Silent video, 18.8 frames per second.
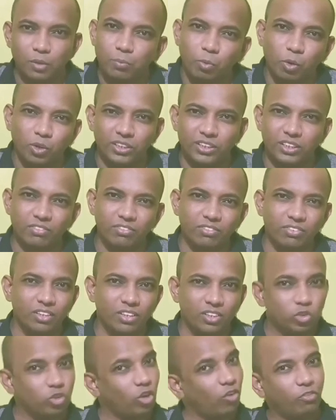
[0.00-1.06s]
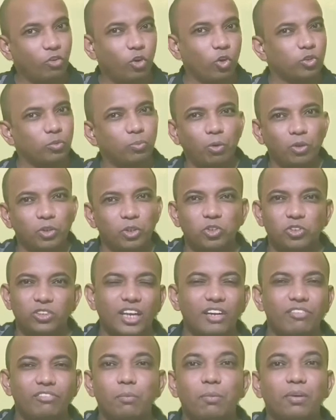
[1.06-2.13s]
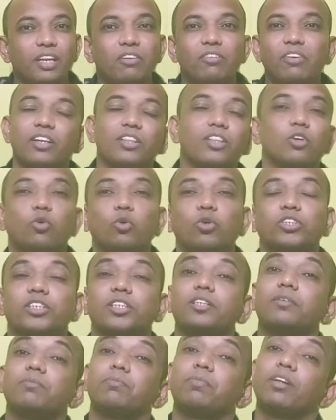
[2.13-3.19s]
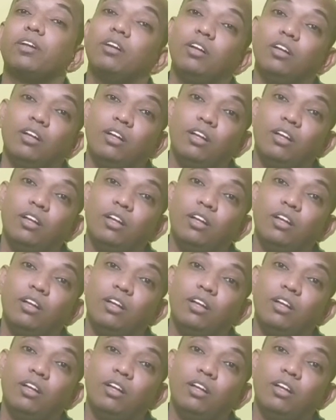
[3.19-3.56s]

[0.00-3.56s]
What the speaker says: that is in positive, so of course positive sign will be given in the quotient,